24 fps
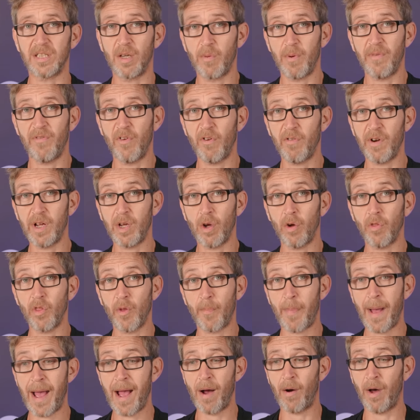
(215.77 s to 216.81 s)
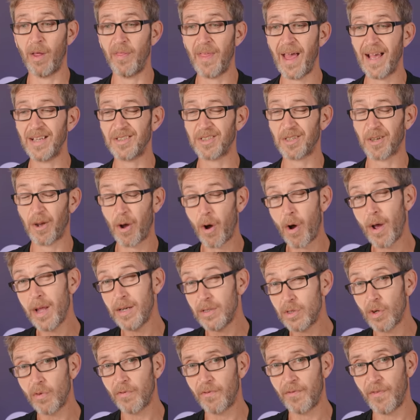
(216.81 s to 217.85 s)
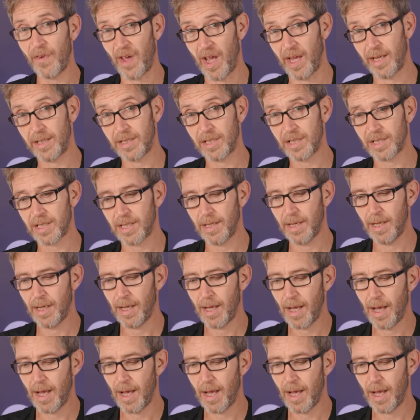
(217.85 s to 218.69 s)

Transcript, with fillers: So we've already got the power. That's kind of fixed